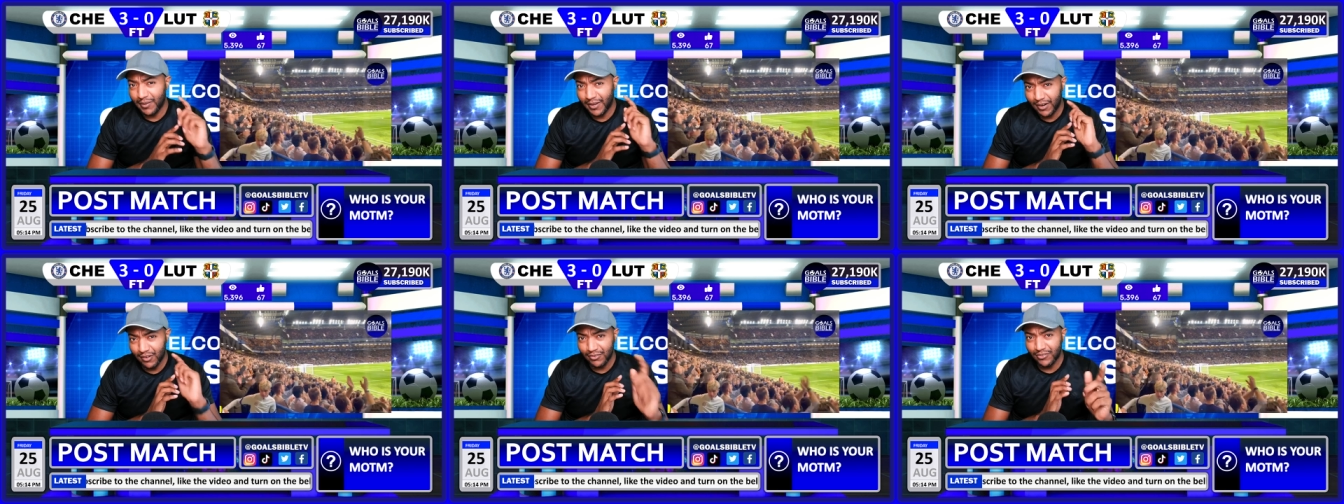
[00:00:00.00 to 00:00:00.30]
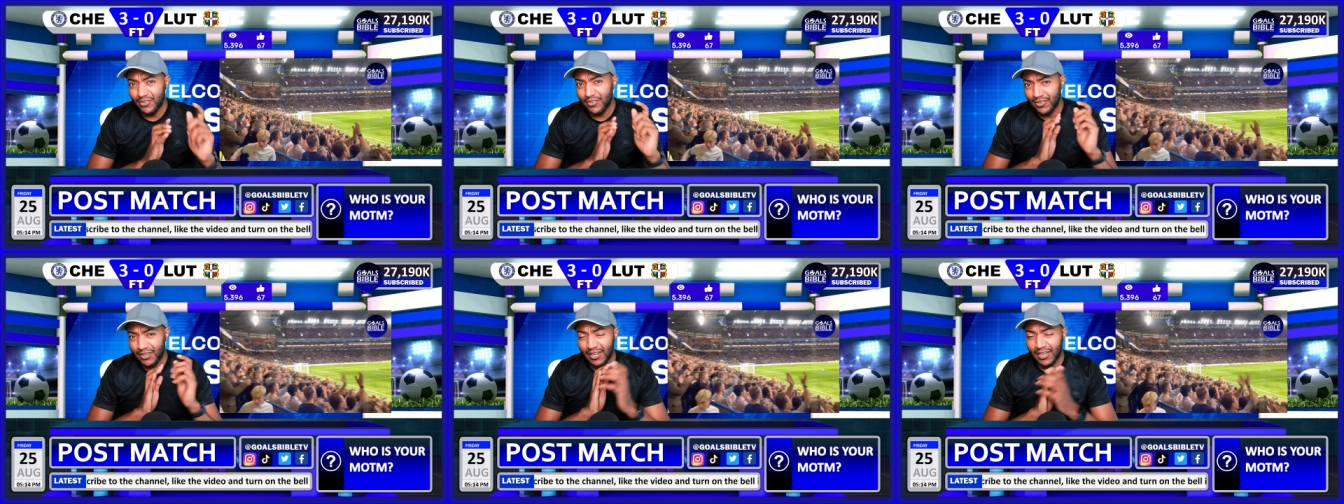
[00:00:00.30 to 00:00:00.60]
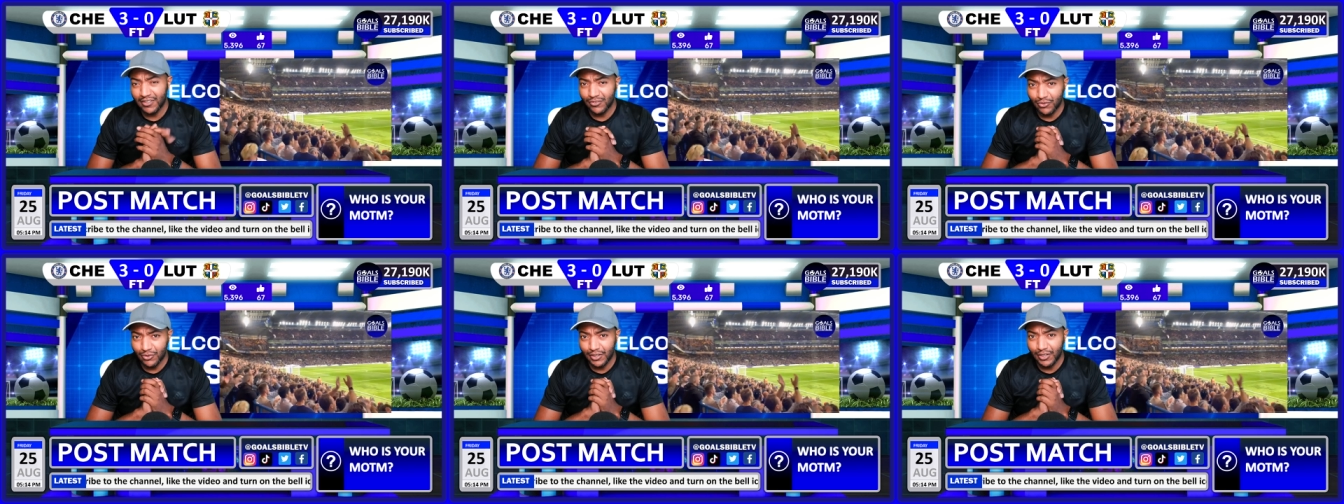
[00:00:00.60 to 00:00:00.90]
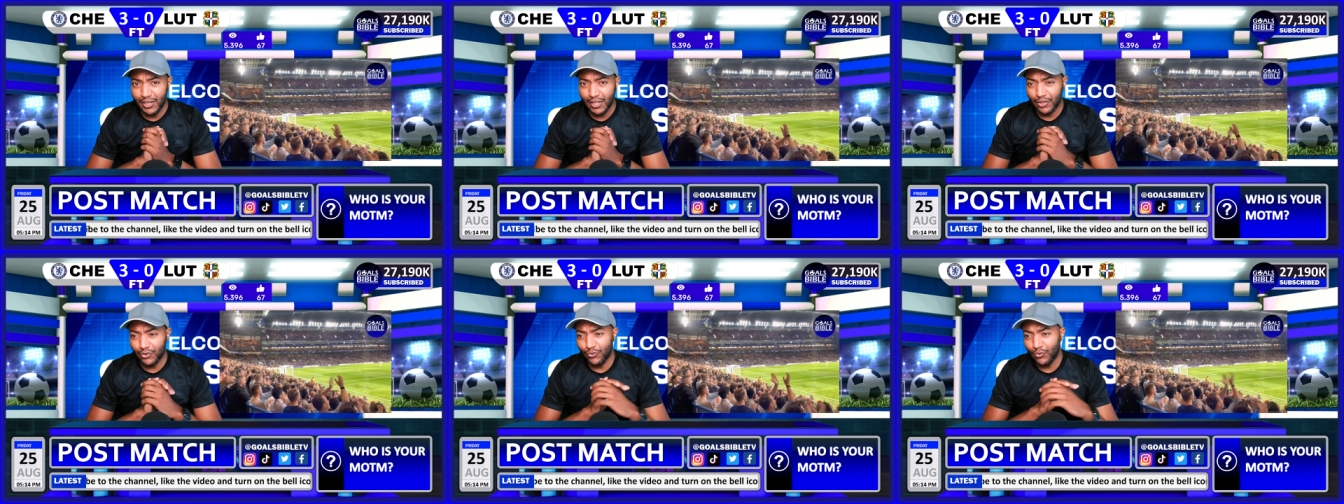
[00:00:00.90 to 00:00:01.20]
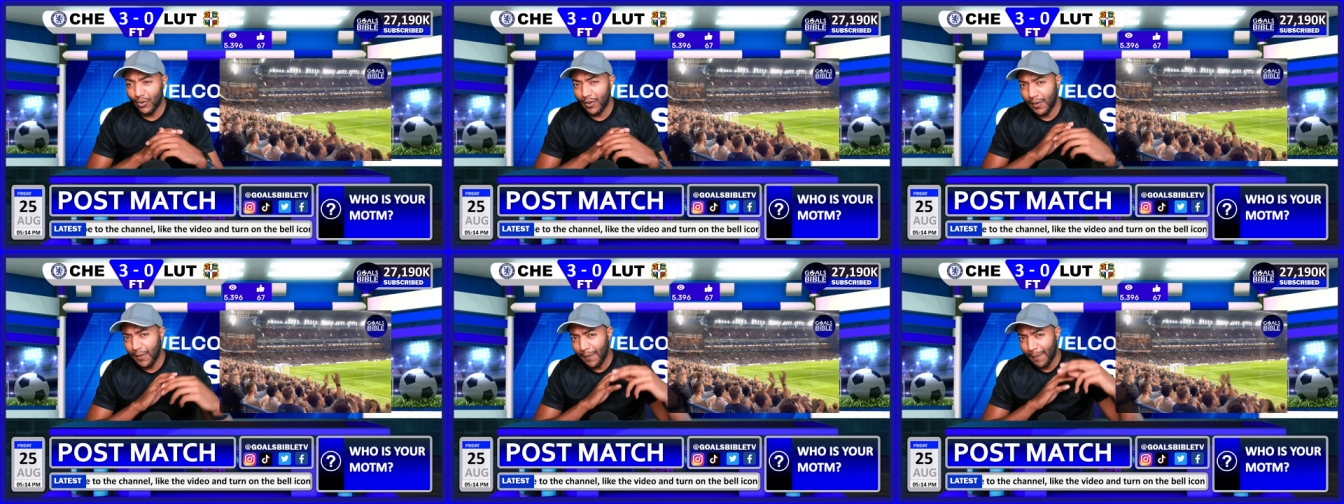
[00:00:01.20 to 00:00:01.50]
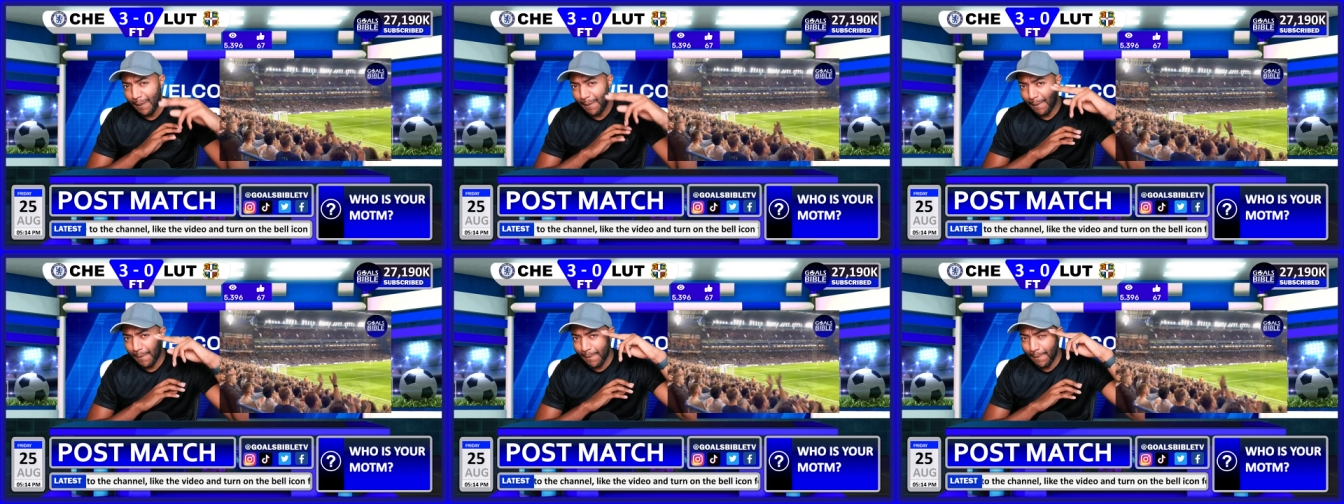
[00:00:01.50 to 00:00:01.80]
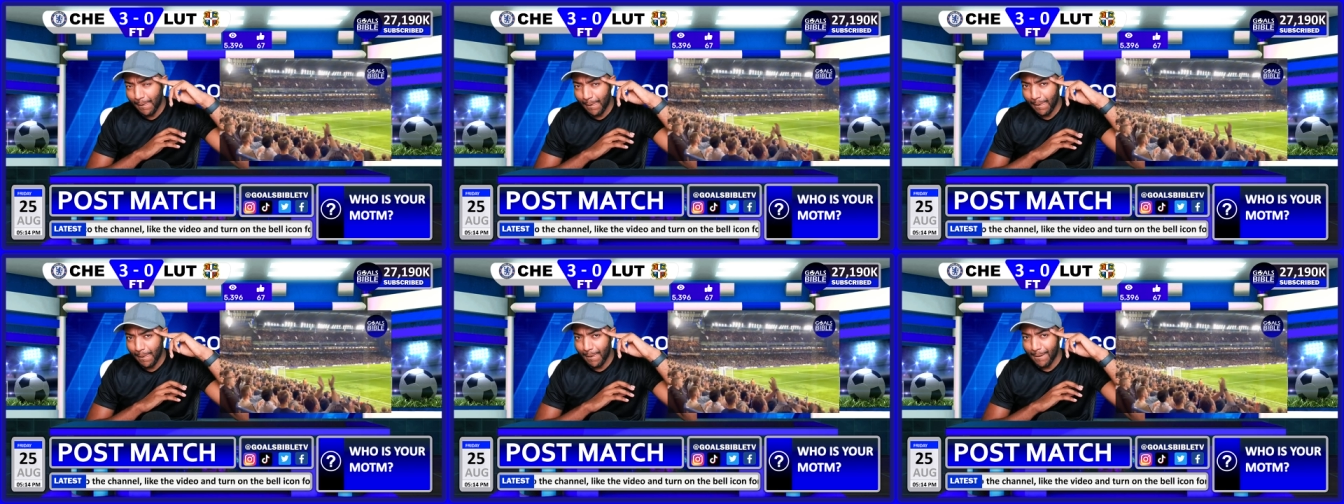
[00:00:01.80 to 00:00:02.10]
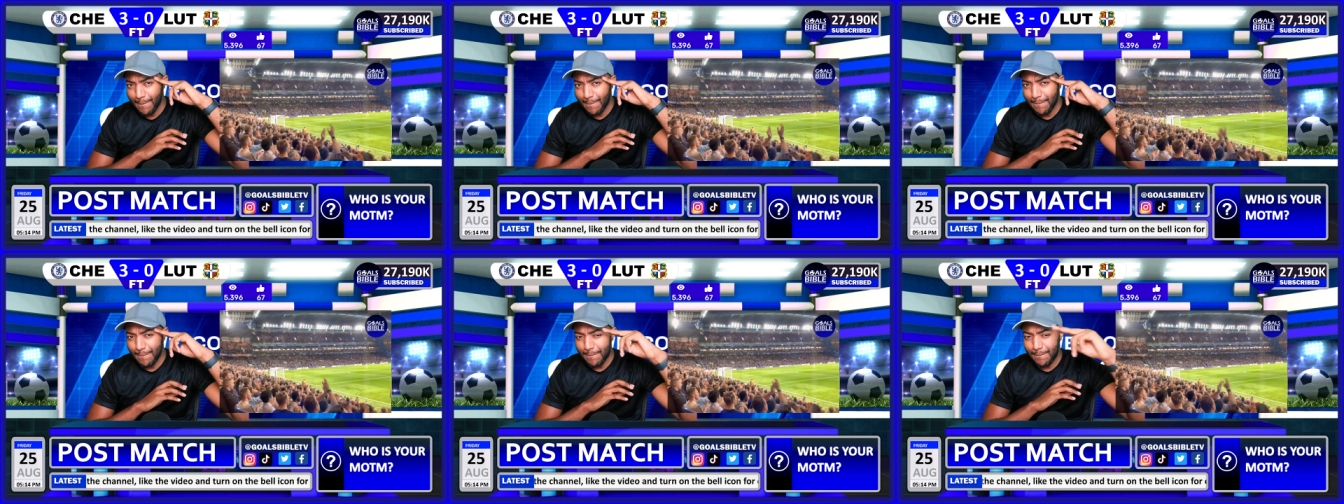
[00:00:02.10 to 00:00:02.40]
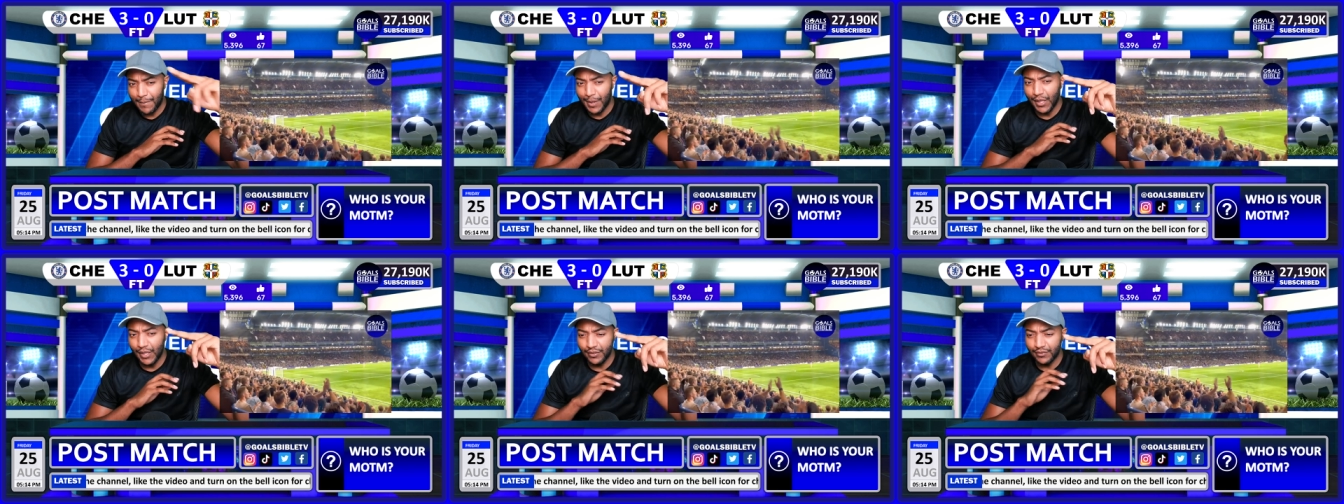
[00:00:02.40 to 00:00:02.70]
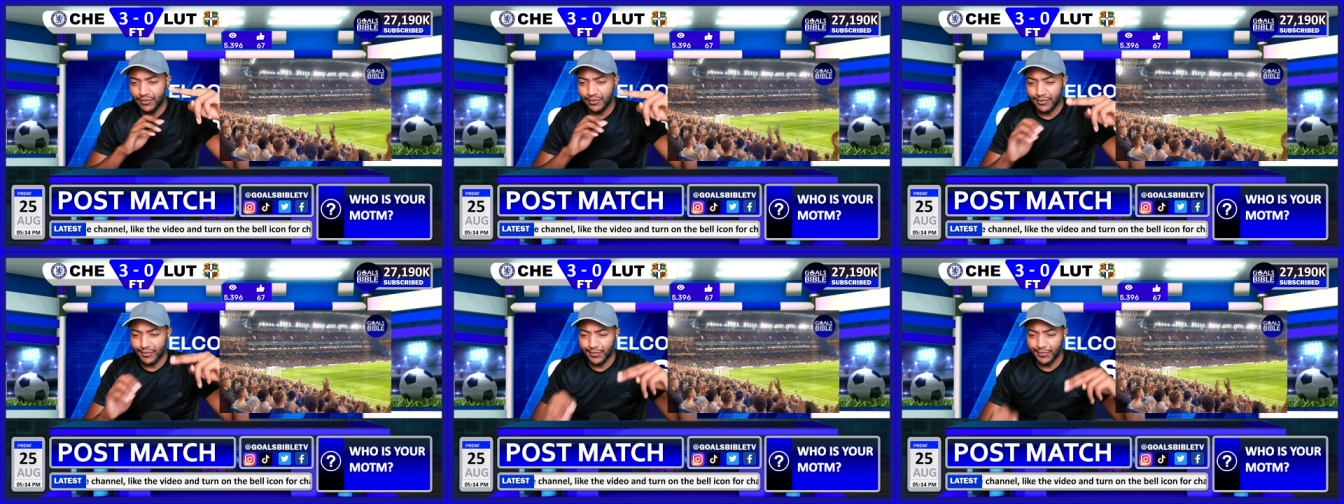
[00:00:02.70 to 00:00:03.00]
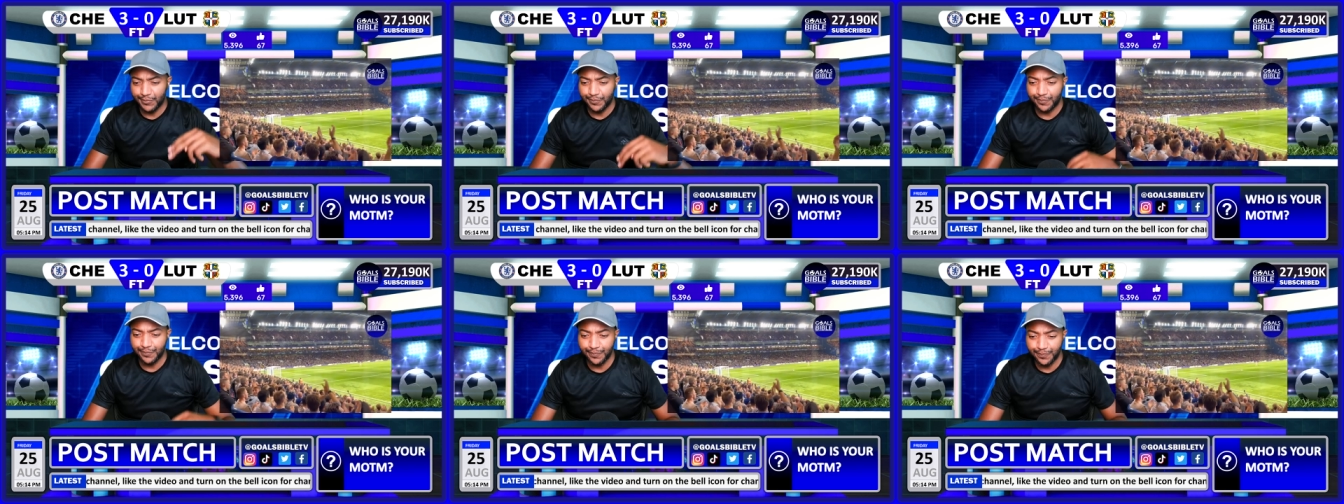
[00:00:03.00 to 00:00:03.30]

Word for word: but I'll see you guys on the next one. Peace.